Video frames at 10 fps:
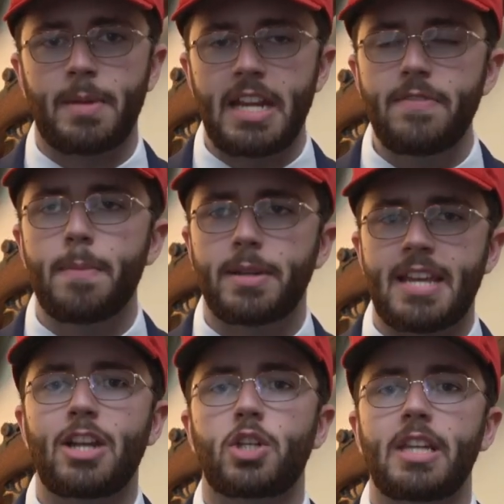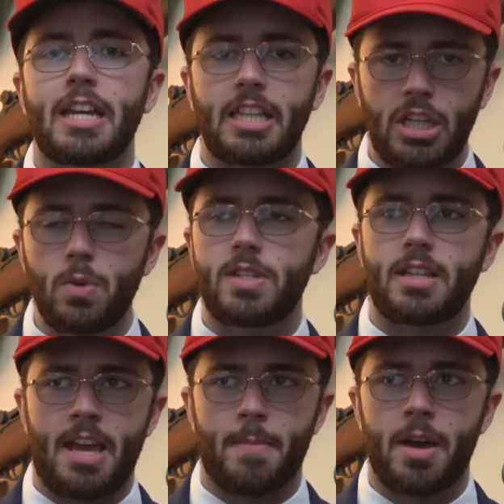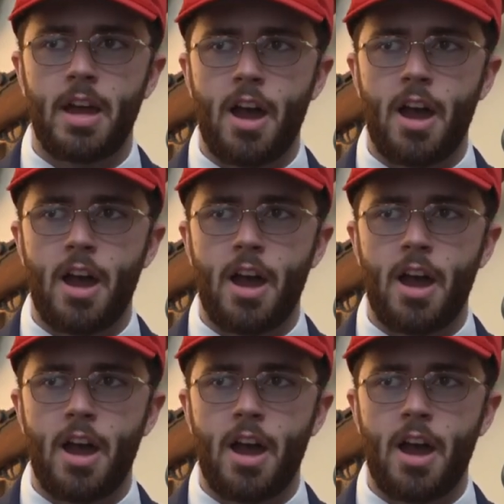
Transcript: I mean, even potentially accusing him